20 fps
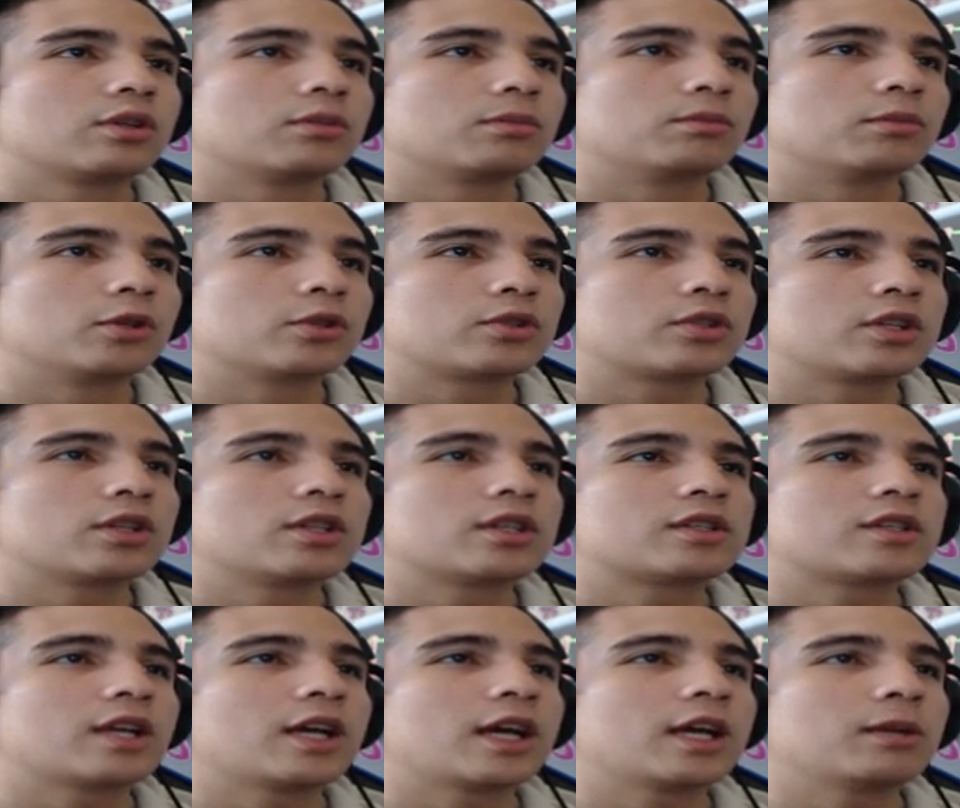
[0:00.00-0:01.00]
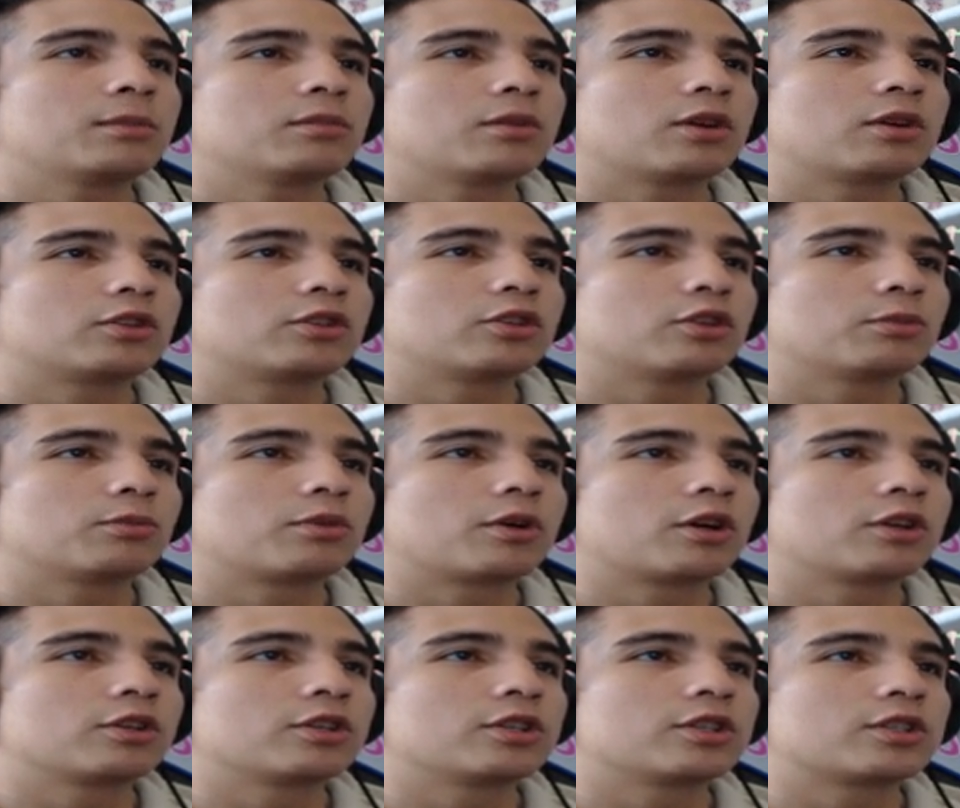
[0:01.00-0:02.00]
Most of the time, your
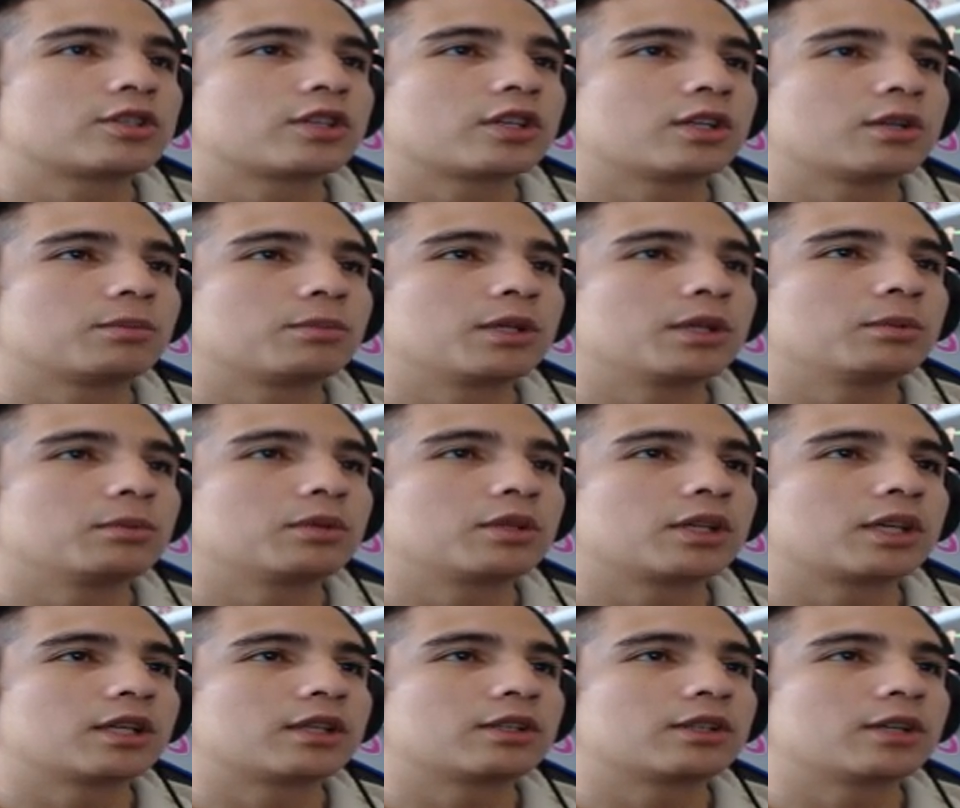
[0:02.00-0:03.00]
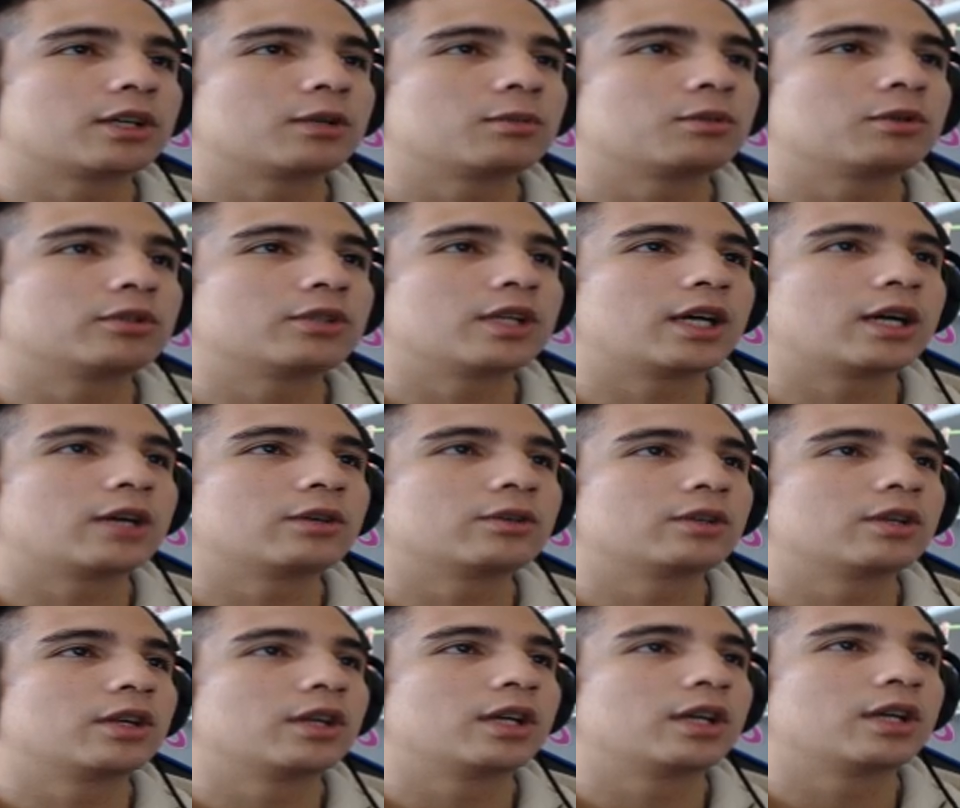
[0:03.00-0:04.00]
partner is going to be able to get their elbow down
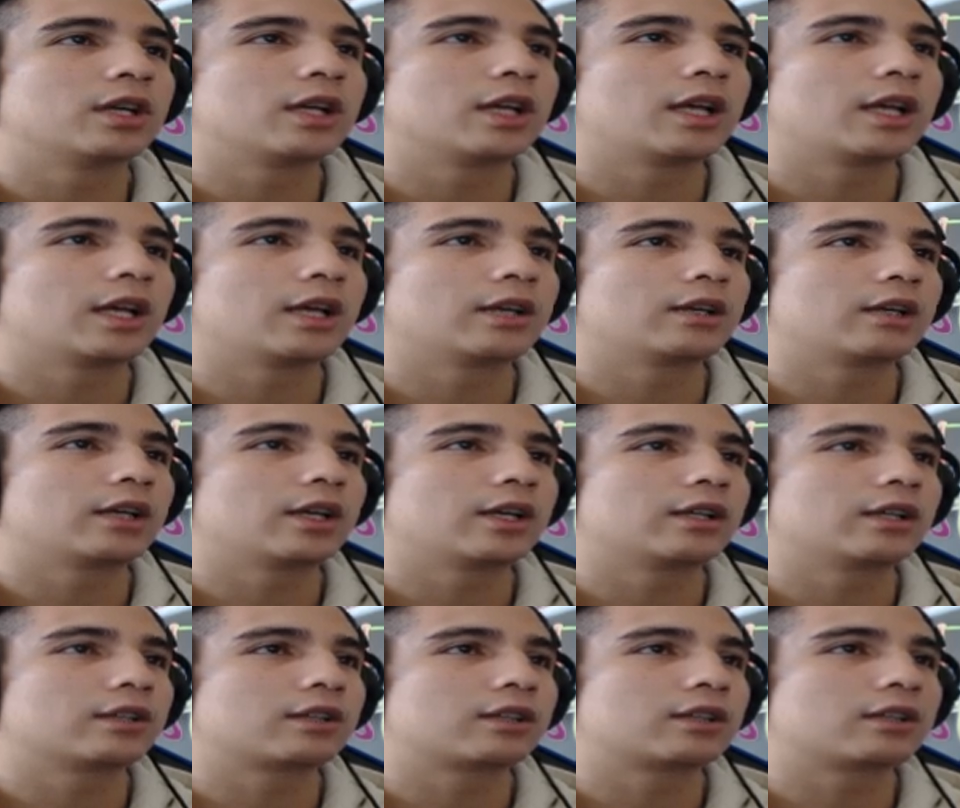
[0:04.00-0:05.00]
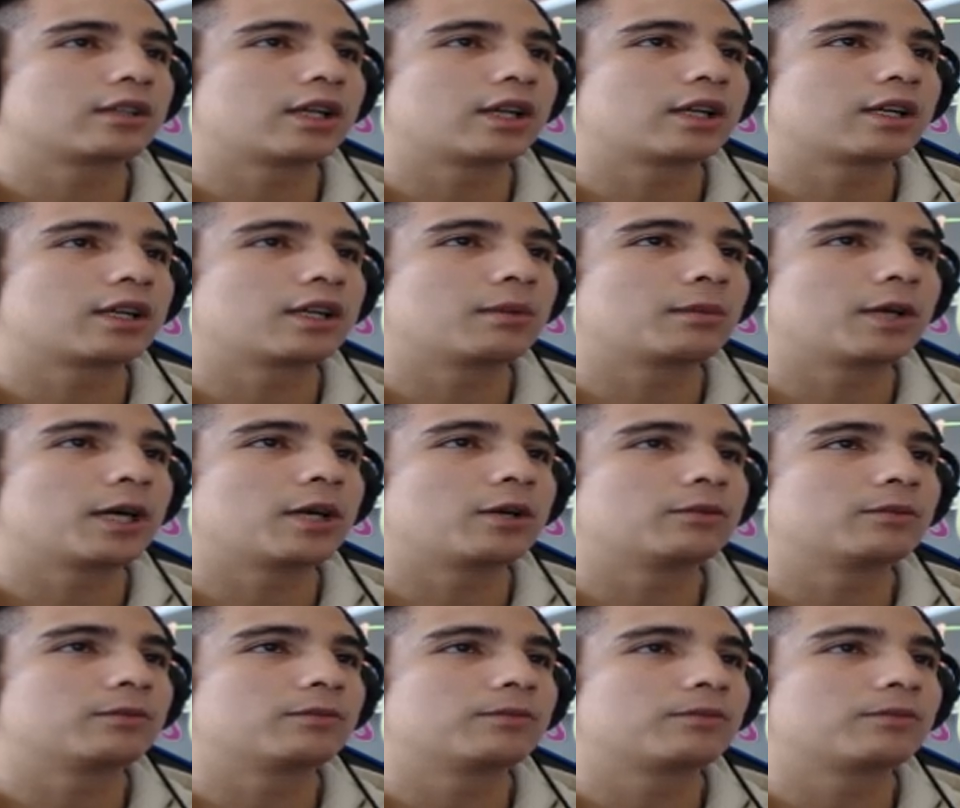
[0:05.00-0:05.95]
and come out.